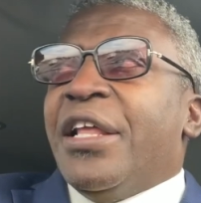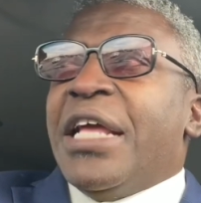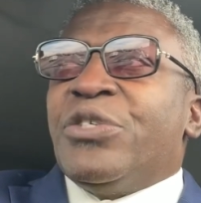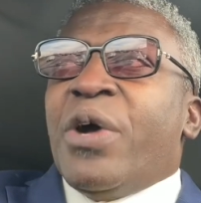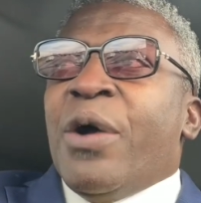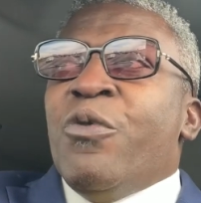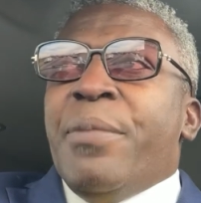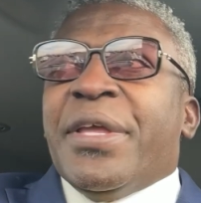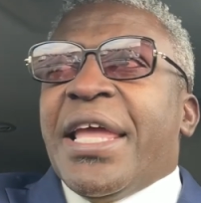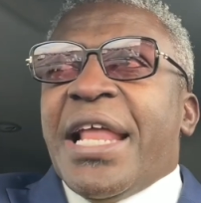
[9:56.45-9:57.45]
That's why
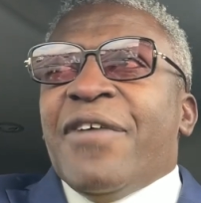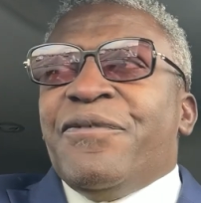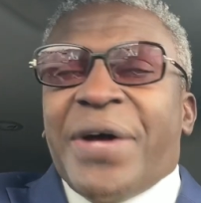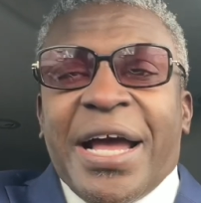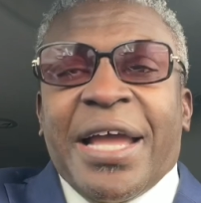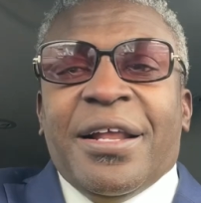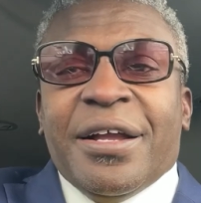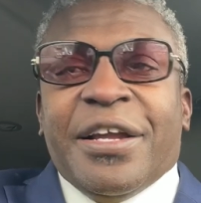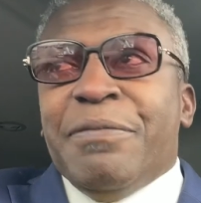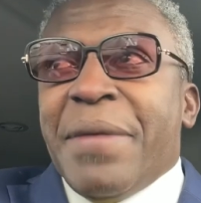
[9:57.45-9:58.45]
women cannot find a
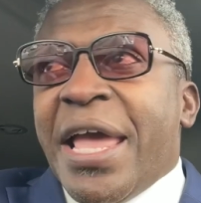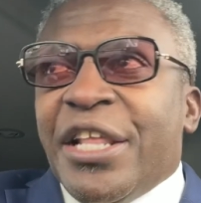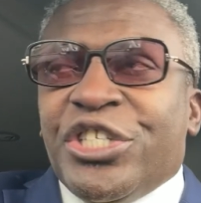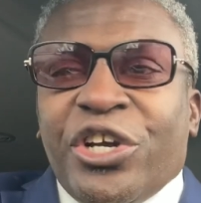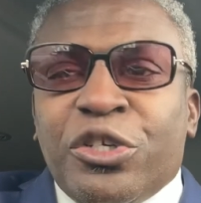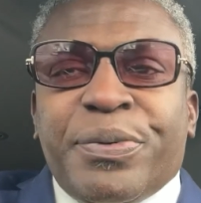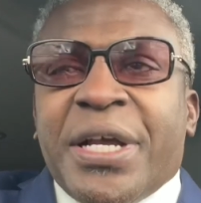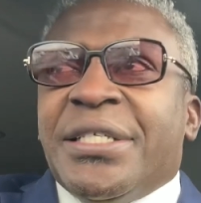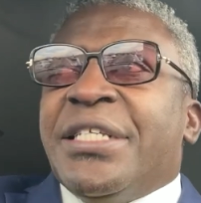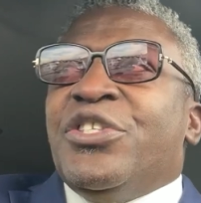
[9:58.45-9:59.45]
good man in church
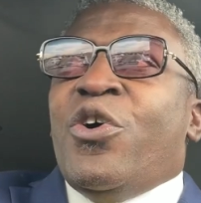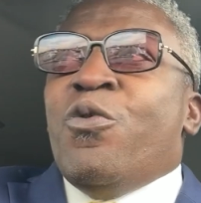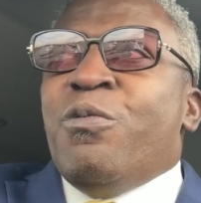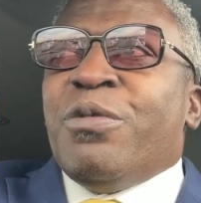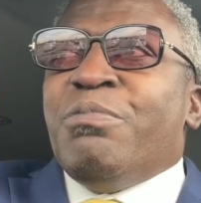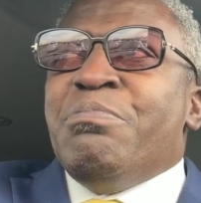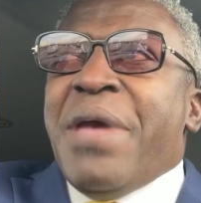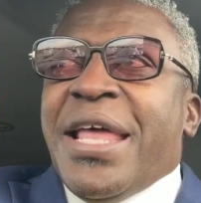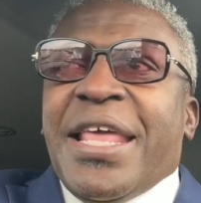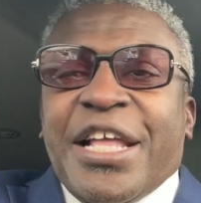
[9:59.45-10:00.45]
because there's no
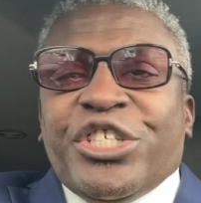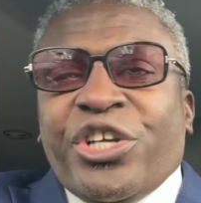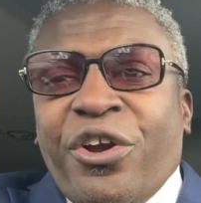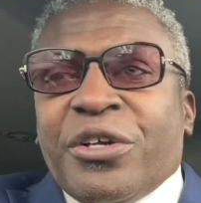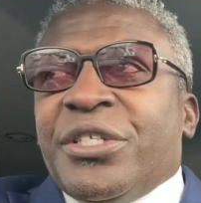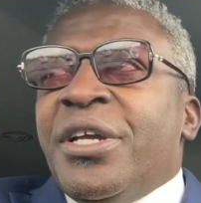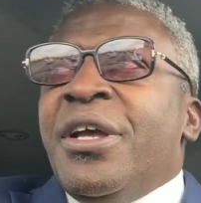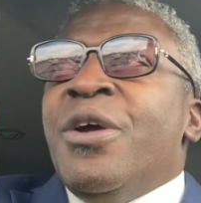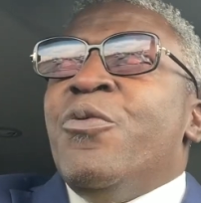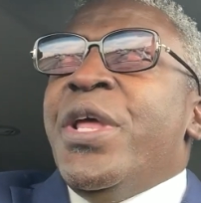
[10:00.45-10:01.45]
men in church.
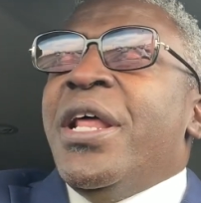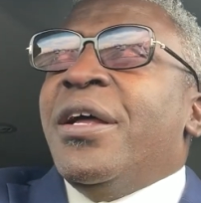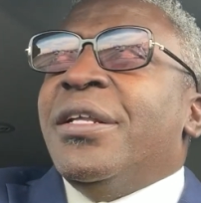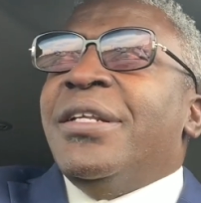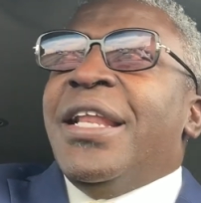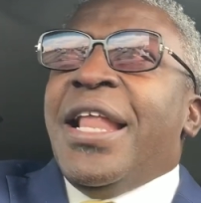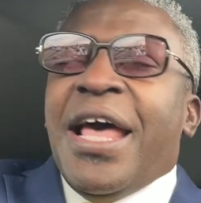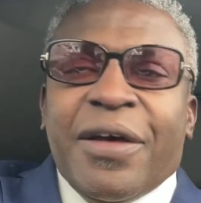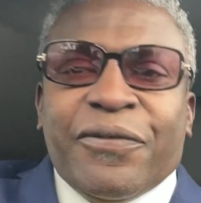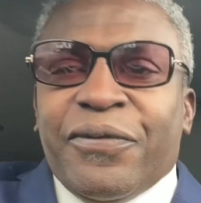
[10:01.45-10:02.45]
We done
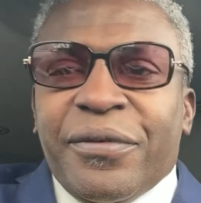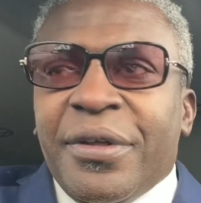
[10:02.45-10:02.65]
left.